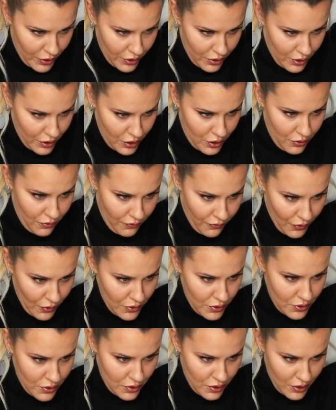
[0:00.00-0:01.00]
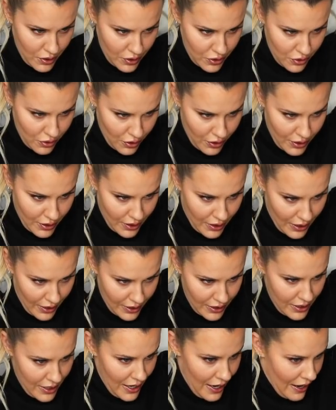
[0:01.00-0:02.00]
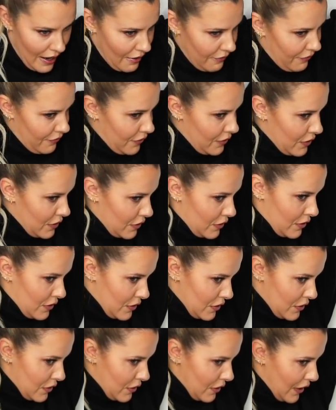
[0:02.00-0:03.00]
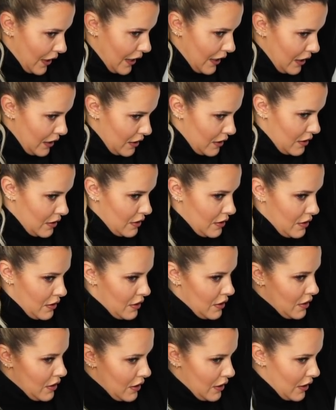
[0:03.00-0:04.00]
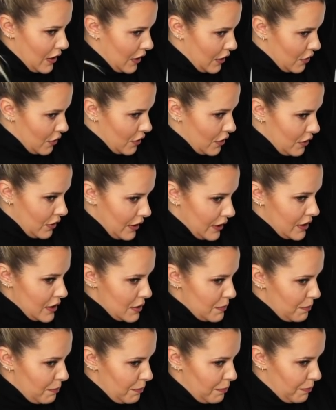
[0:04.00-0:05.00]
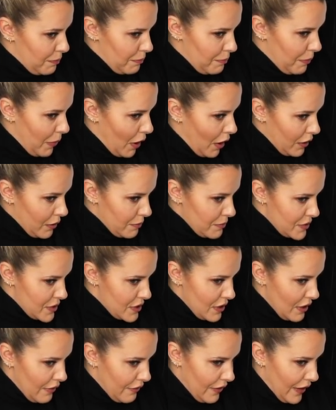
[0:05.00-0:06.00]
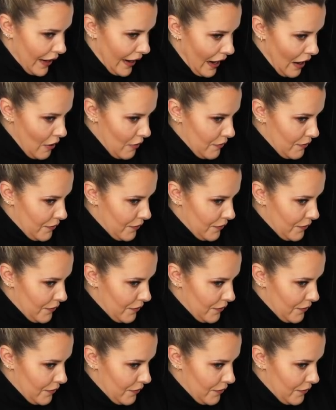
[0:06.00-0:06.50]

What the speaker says: you're gonna do first is you're gonna cut it in half, okay? And you're gonna let this bottom stuff hang out.